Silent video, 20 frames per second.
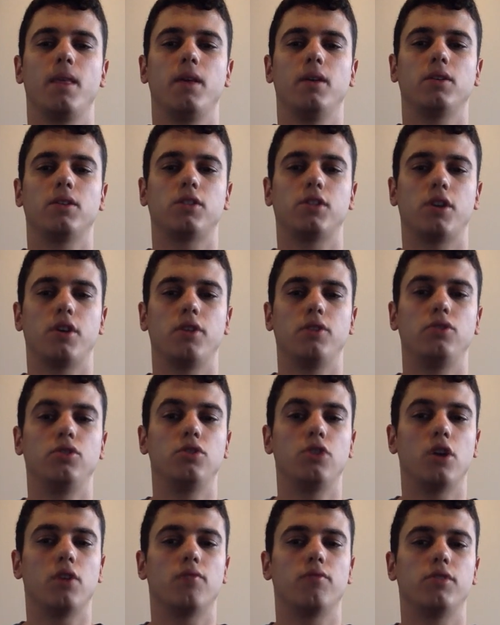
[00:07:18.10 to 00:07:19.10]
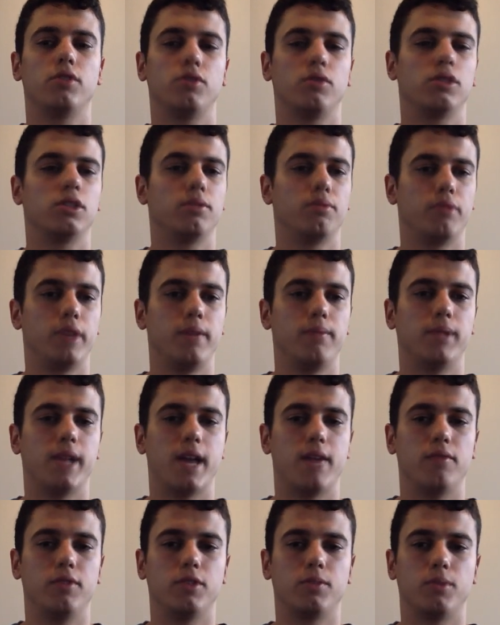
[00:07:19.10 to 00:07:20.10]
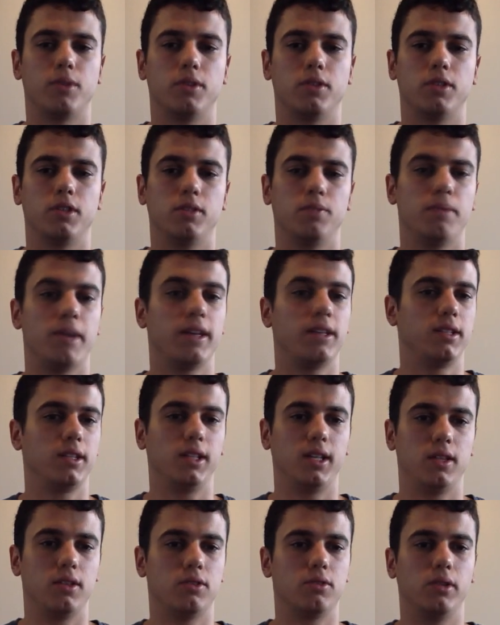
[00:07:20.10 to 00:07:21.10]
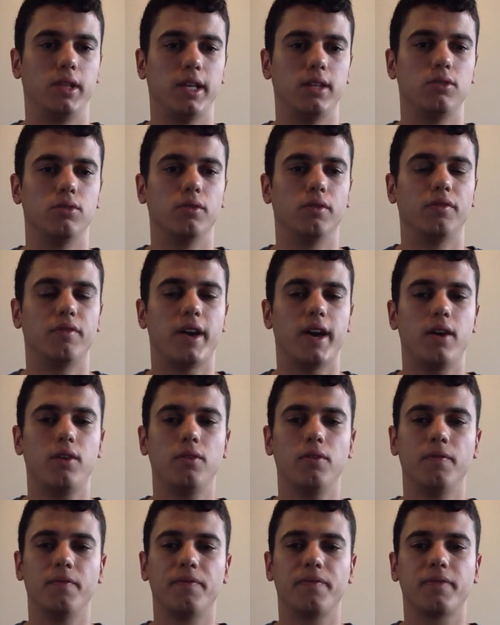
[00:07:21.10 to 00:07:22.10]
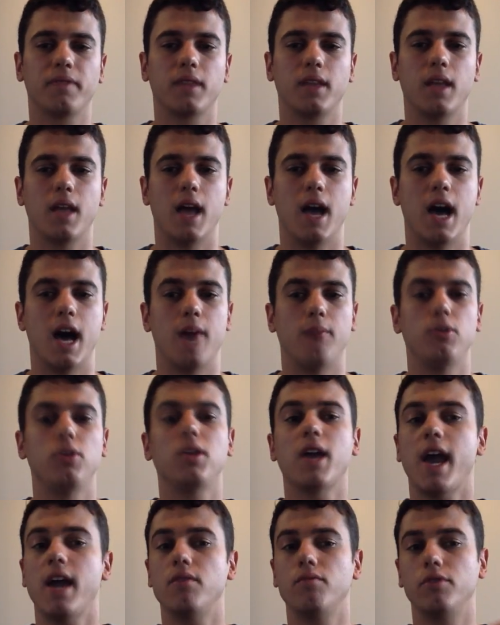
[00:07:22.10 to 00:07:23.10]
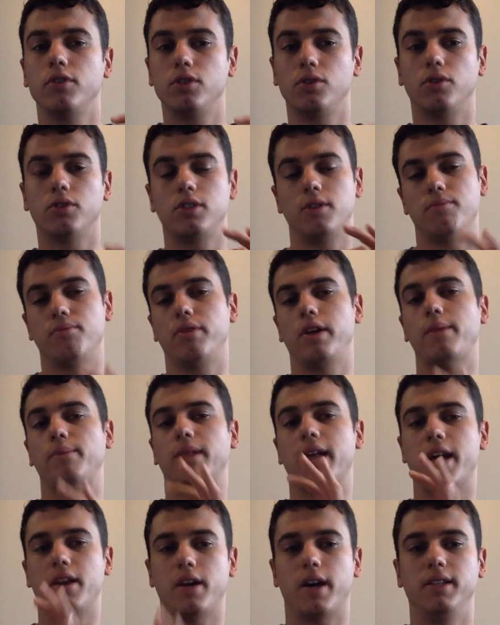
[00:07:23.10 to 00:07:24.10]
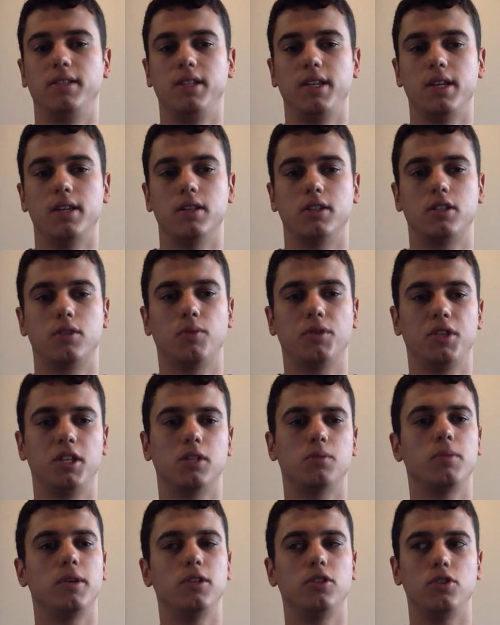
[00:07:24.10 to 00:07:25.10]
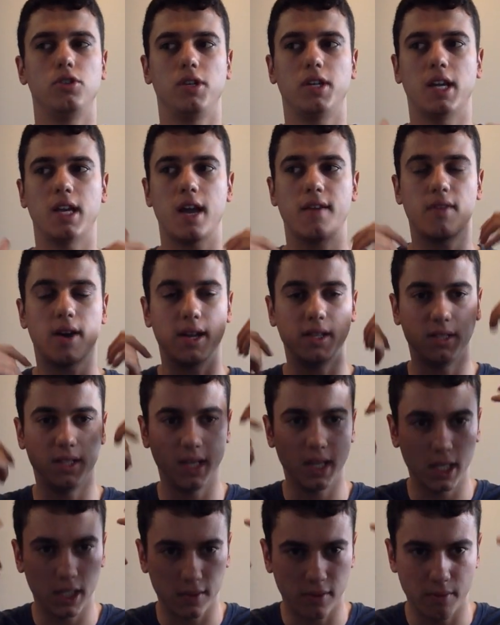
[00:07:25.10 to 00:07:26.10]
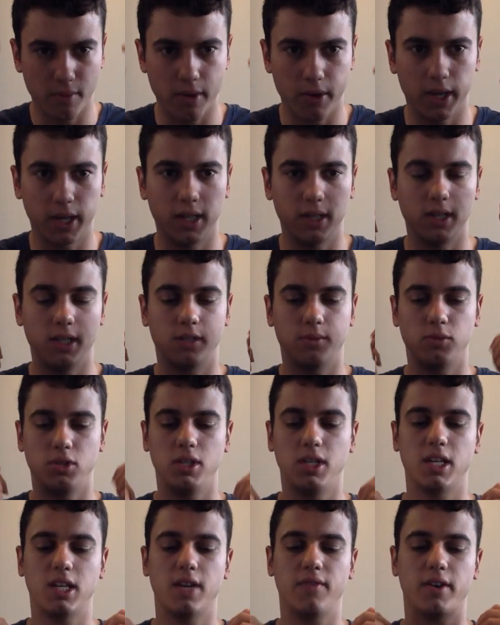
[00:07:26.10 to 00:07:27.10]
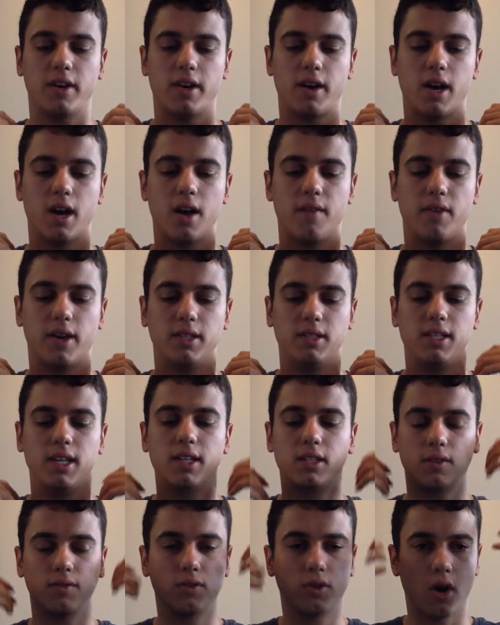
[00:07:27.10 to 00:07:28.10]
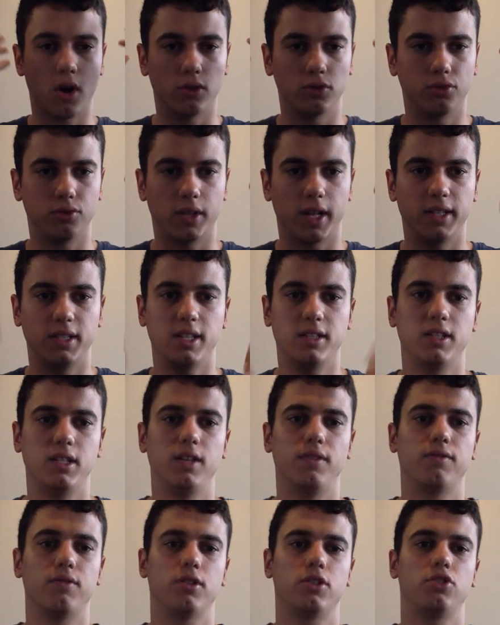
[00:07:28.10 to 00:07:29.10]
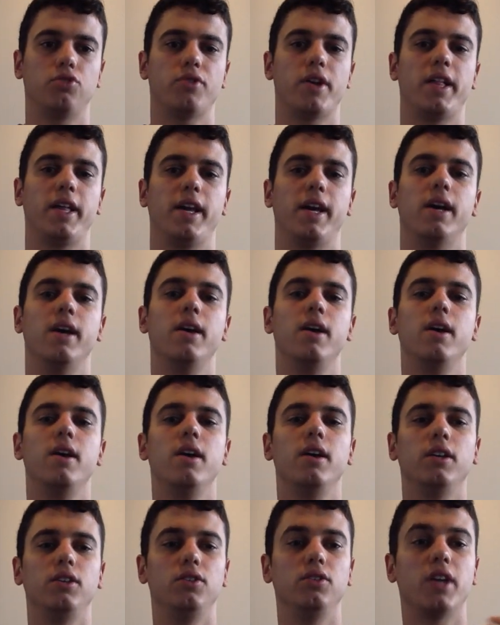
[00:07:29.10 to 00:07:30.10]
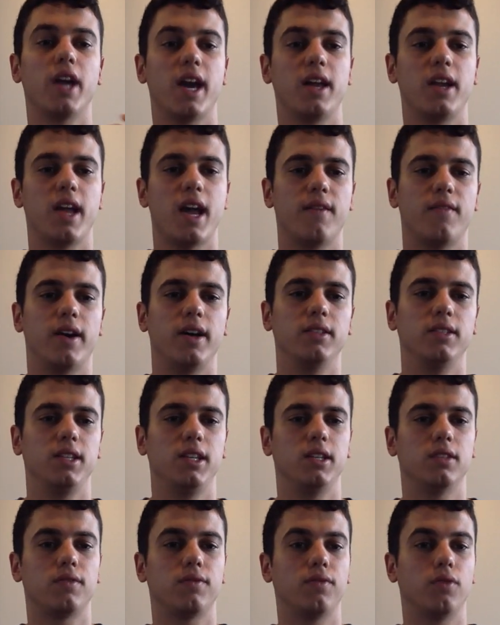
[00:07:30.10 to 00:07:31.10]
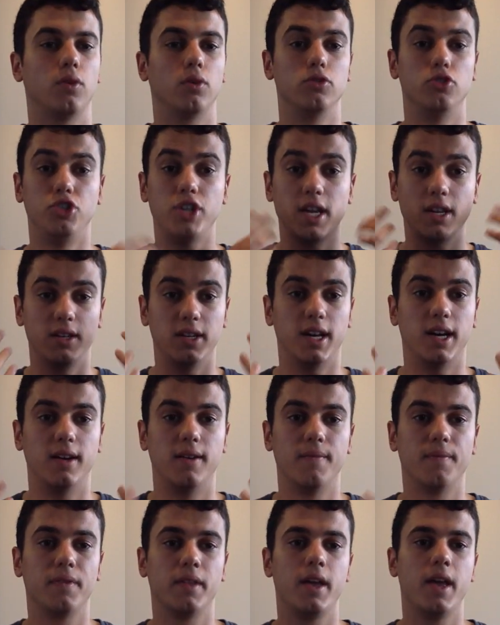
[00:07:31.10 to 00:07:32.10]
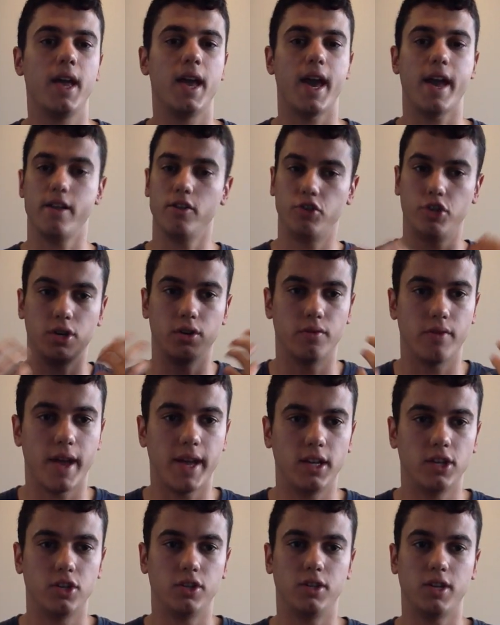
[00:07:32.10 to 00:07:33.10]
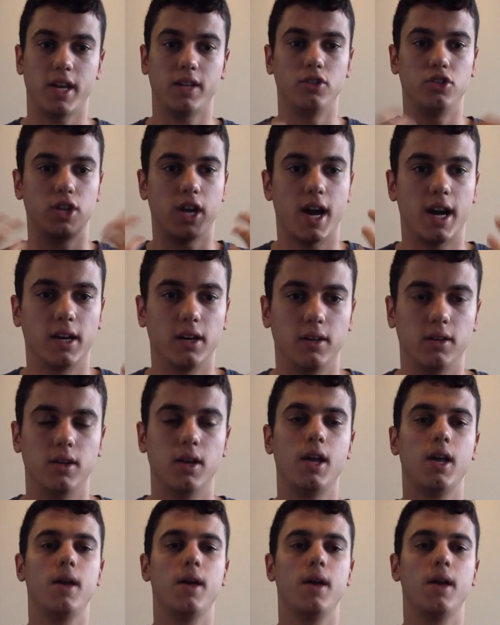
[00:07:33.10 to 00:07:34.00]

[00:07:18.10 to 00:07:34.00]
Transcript: So do not resort to pre-planned responses. Basically, this will lead to a fail. You can resort to pre-planned ideas. So what this means is you can have ideas of Americanisms, you can have ideas of cultural identity for Australia, you can have ideas for gender and generation and jargon.